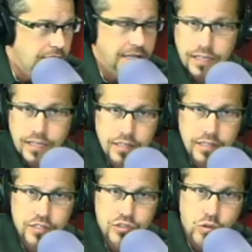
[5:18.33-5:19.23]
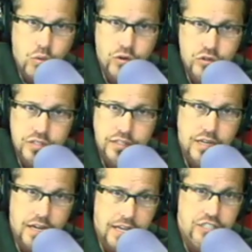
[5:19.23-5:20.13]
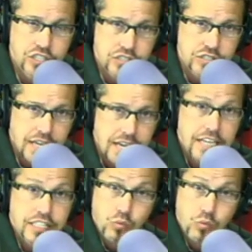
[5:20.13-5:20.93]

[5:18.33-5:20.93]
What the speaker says: getting into these corners, and it's